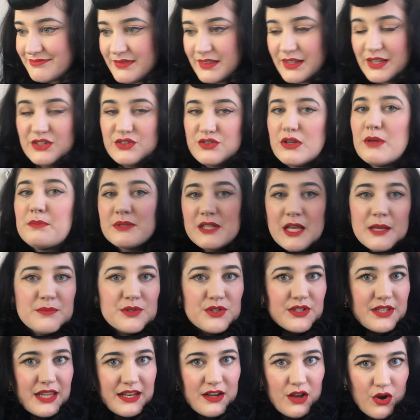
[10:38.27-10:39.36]
And sometimes you
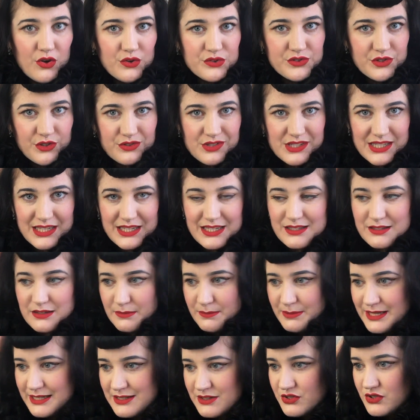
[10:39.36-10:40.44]
can also tease a
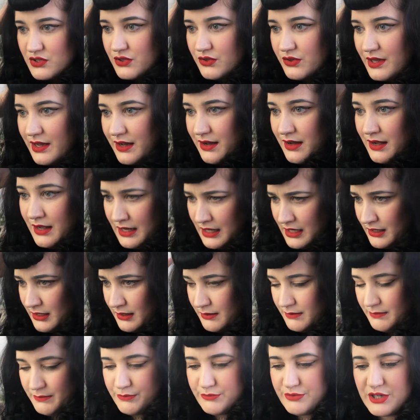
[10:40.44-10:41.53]
bit, so that
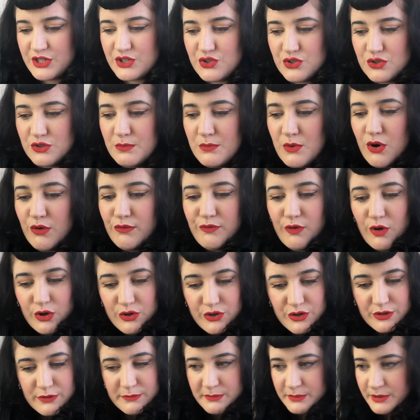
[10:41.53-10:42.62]
brings you more
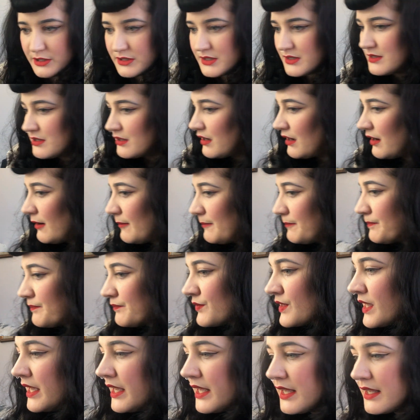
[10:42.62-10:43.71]
volume. But
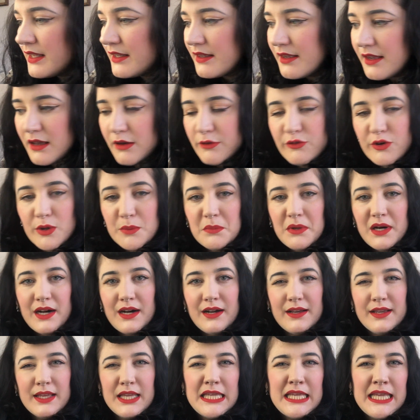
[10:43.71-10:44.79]
yeah, for
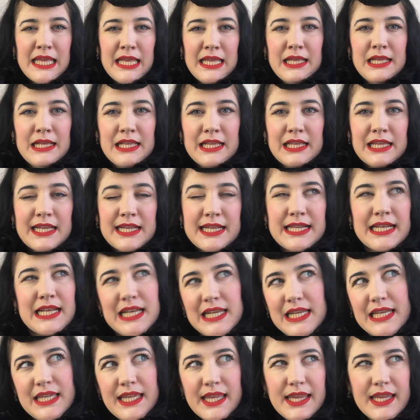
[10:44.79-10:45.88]
my
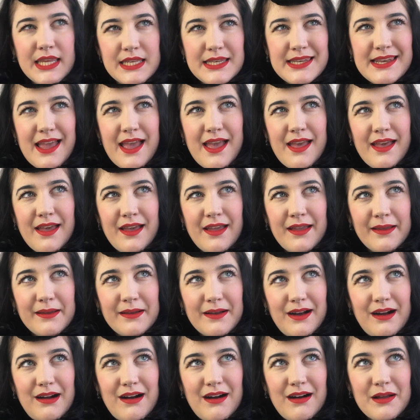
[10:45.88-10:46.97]
clean hair,
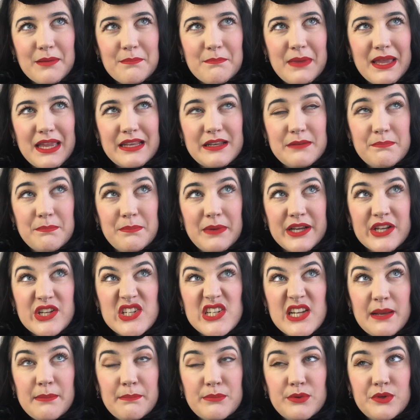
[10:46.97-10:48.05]
I made my
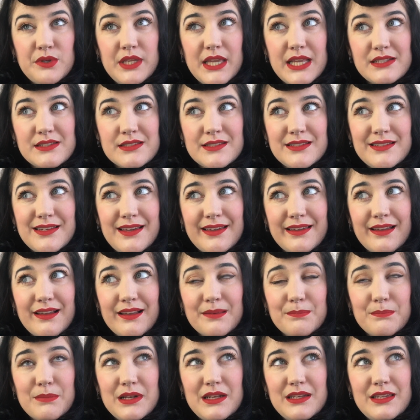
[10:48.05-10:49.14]
shampoo yesterday, I
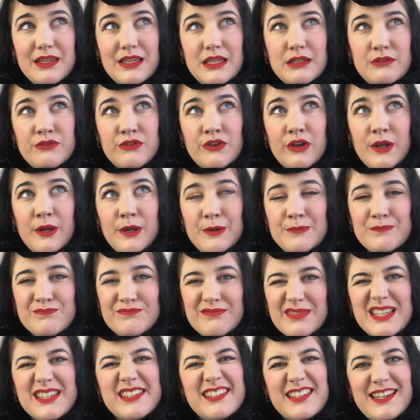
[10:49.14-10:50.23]
believe,
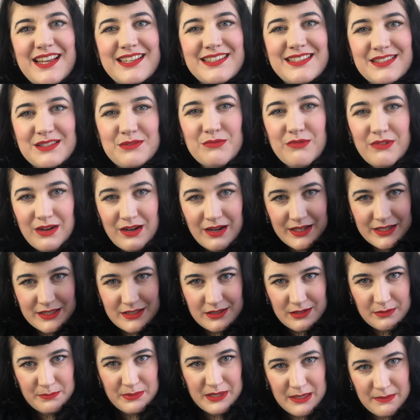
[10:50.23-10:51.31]
so that's why it's
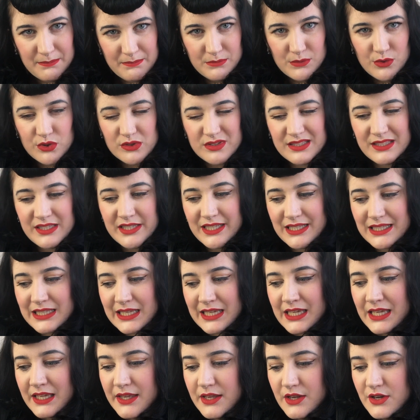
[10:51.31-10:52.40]
a bit more
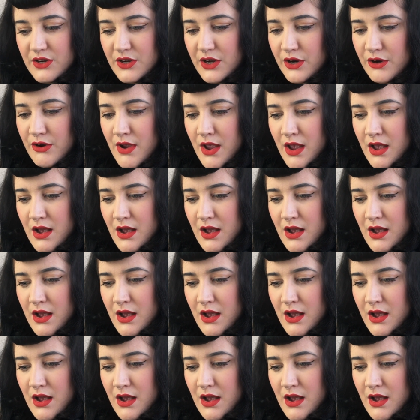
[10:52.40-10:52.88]
silky, you know.